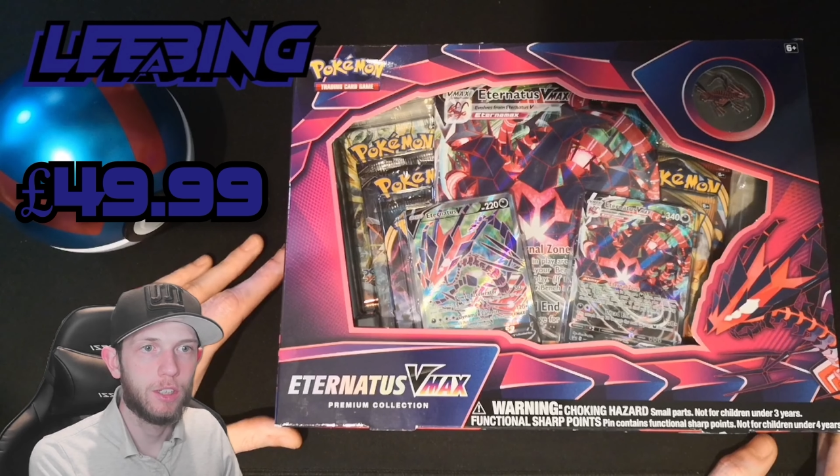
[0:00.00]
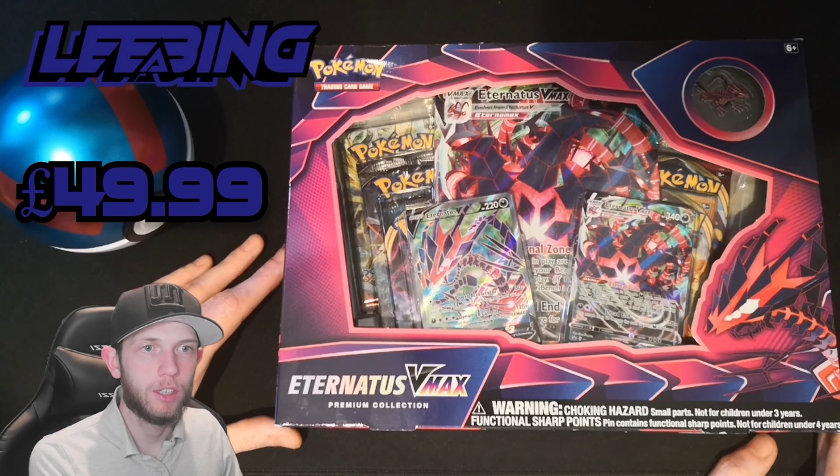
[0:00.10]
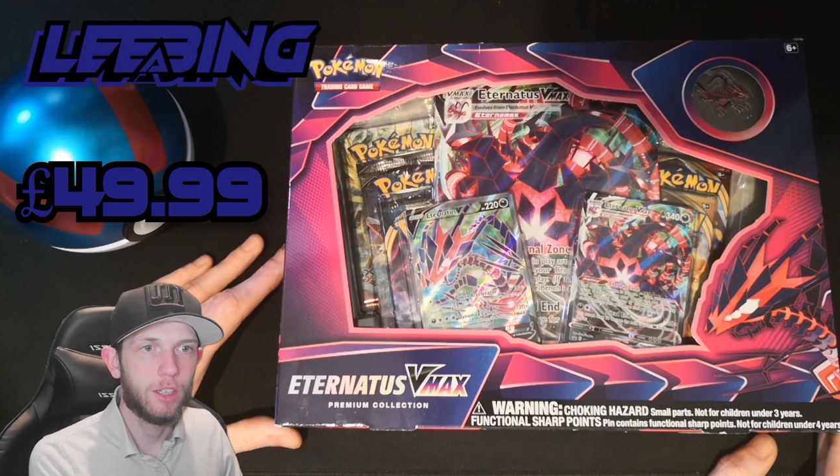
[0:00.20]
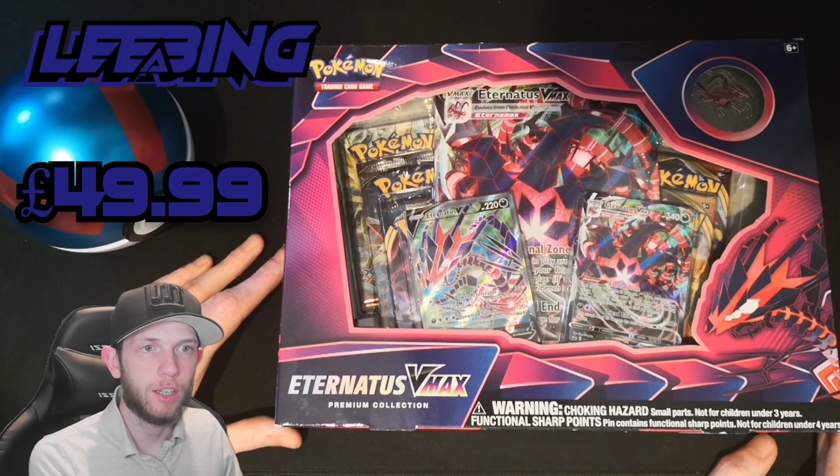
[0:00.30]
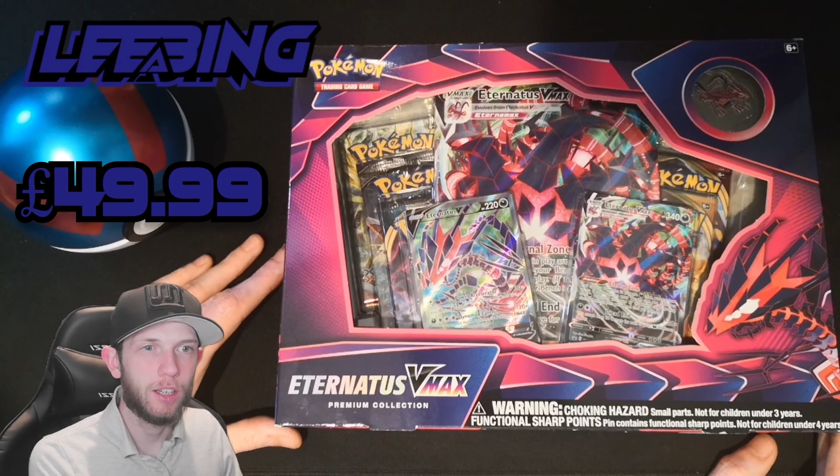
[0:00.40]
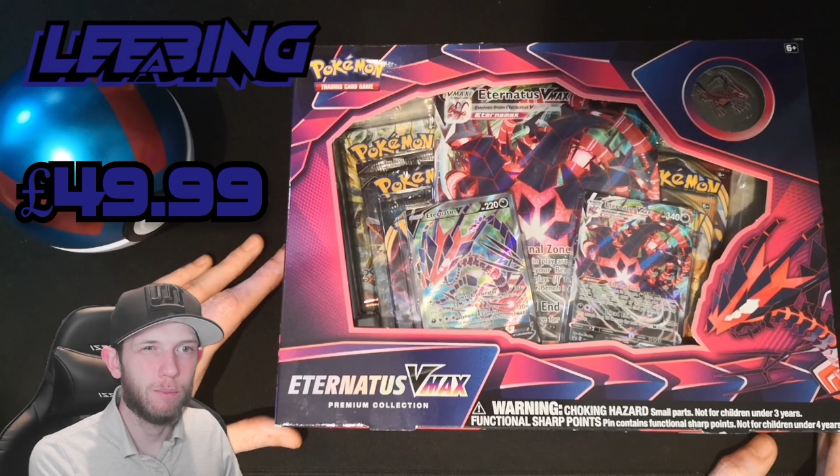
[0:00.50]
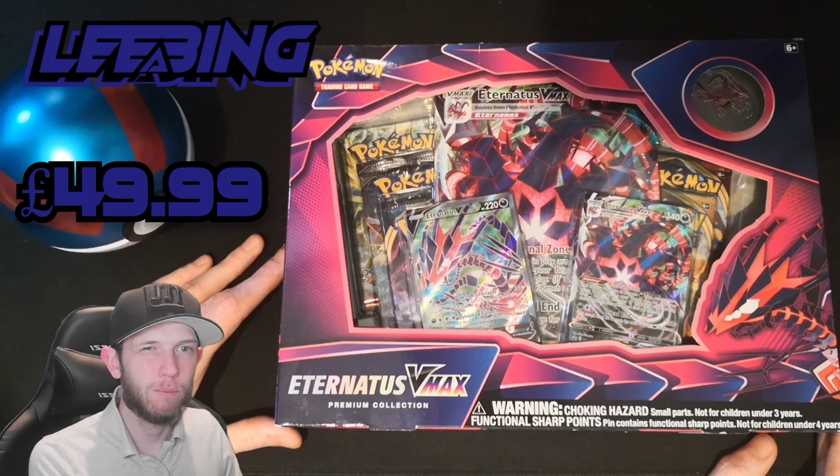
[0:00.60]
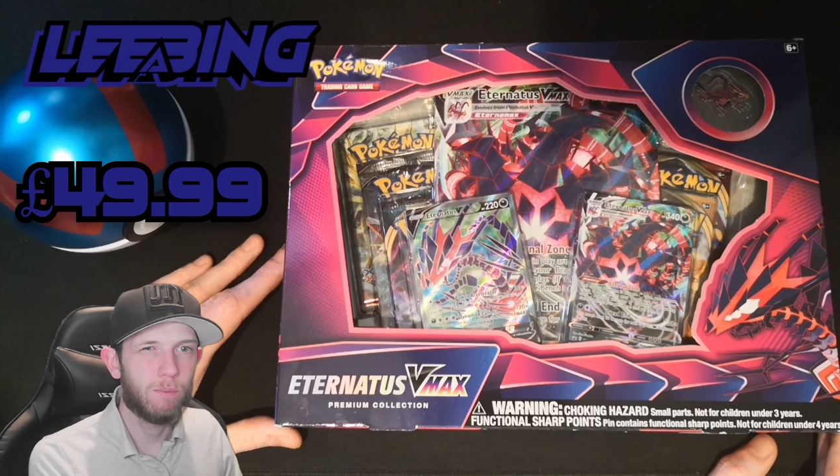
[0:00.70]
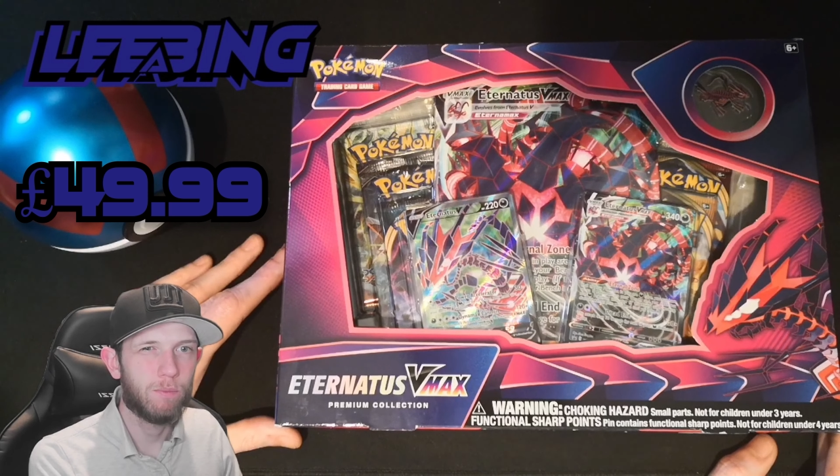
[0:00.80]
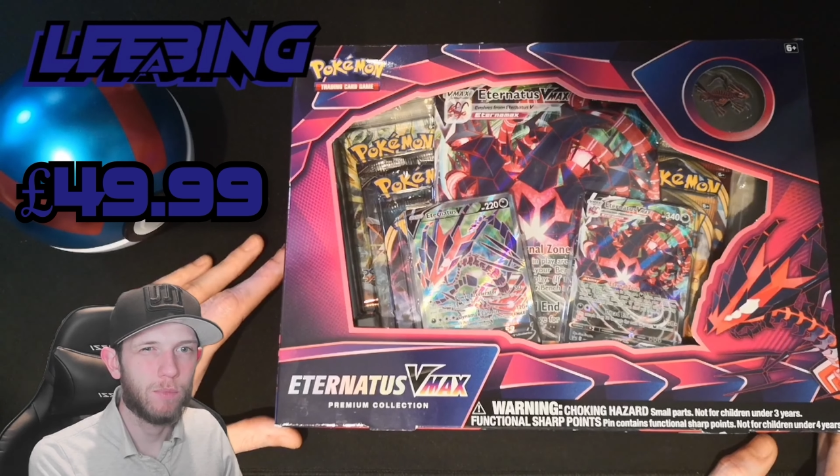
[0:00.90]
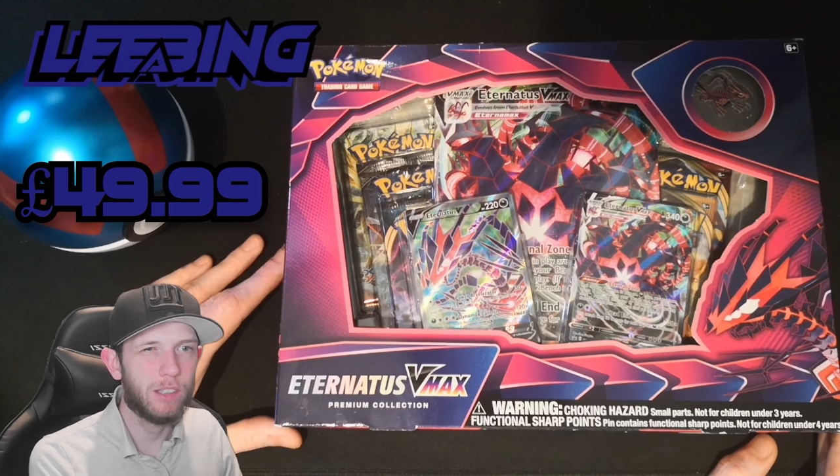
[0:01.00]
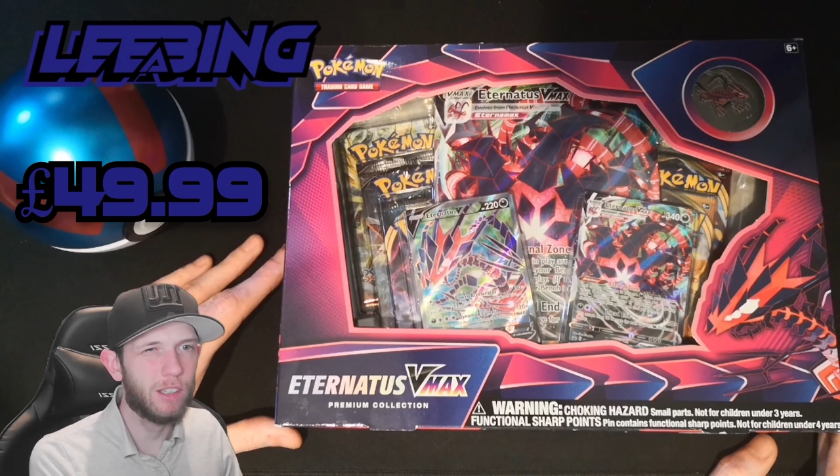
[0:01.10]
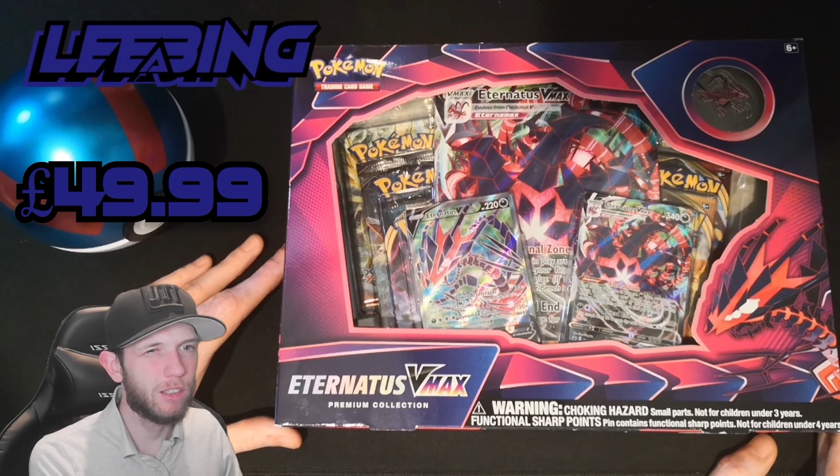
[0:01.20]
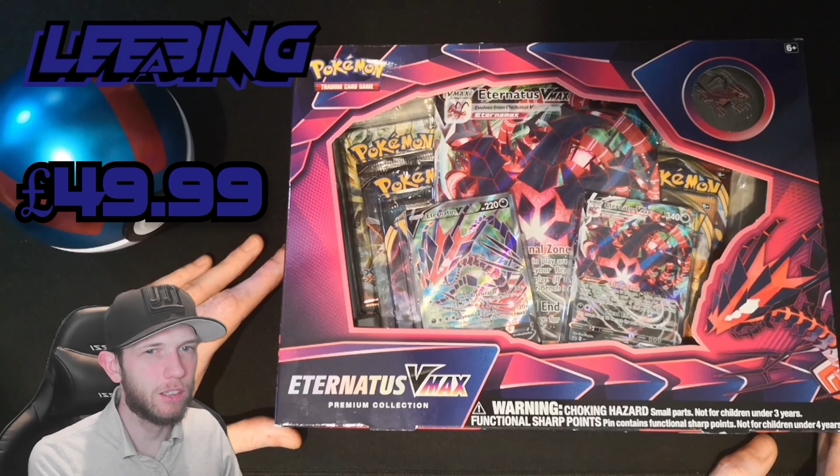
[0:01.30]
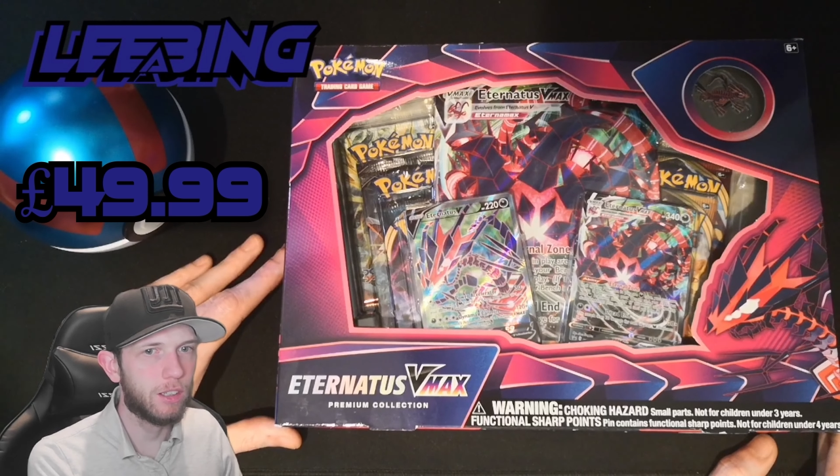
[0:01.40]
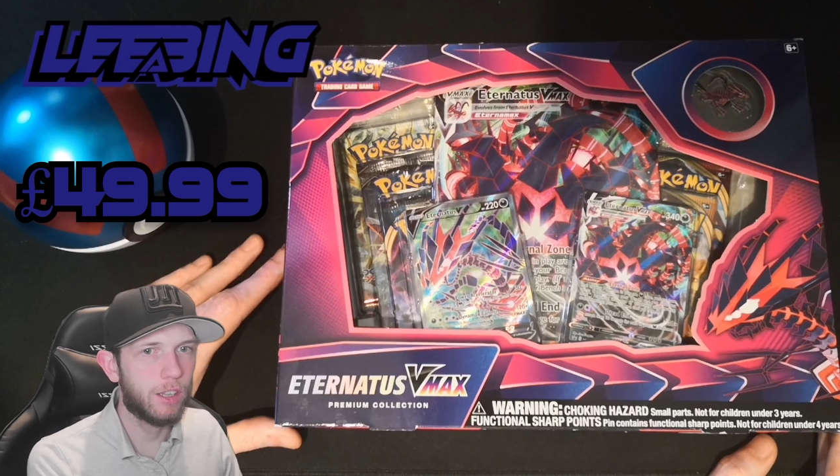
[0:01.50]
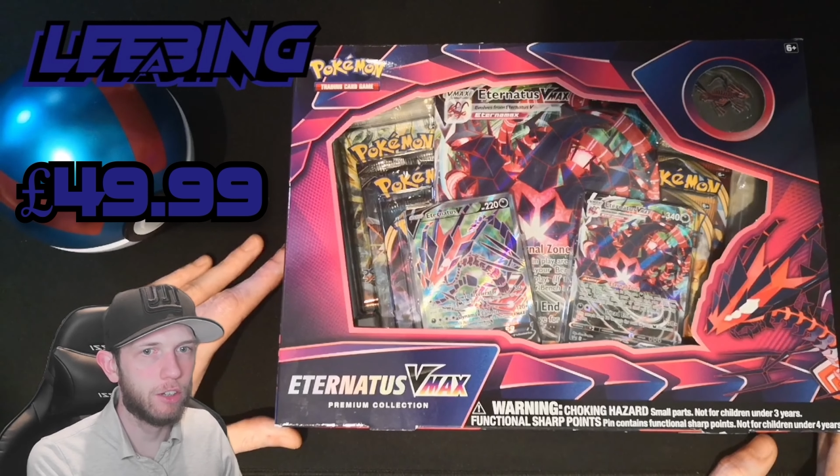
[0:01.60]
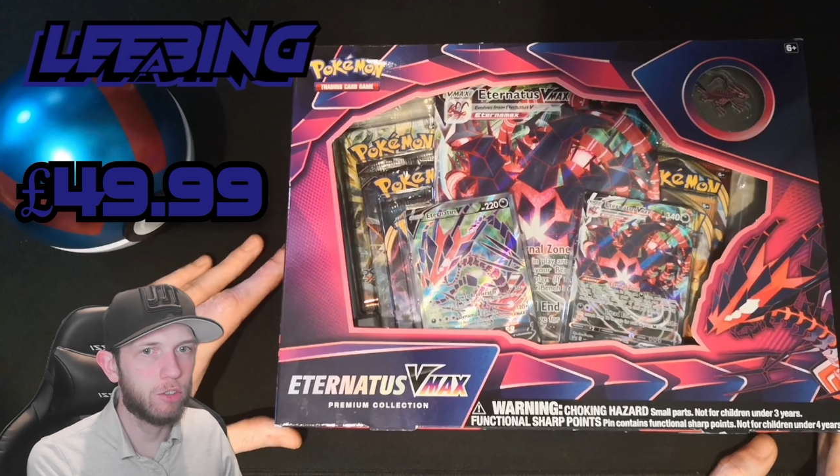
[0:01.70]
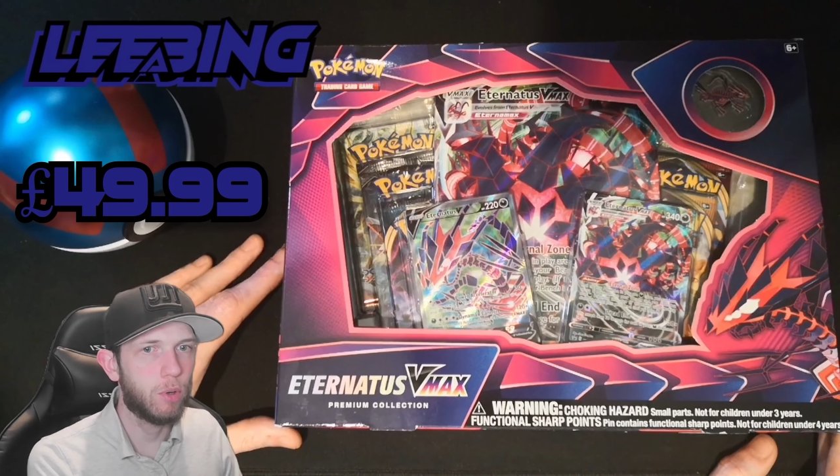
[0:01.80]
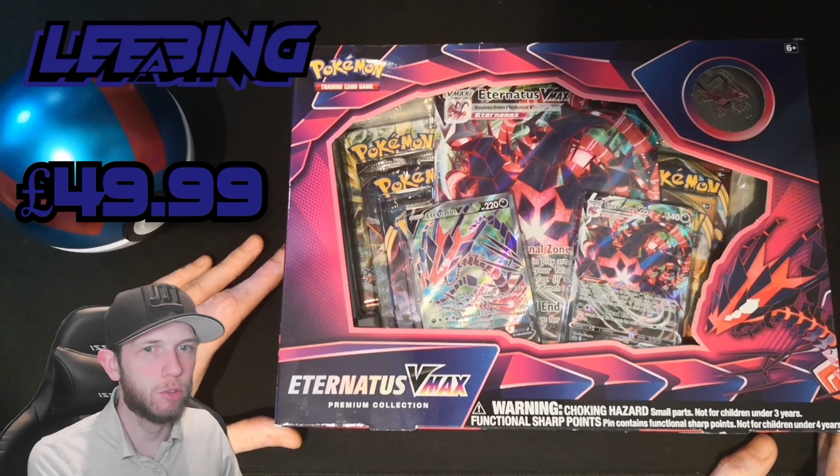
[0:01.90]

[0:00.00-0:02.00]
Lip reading: It says it's collection box,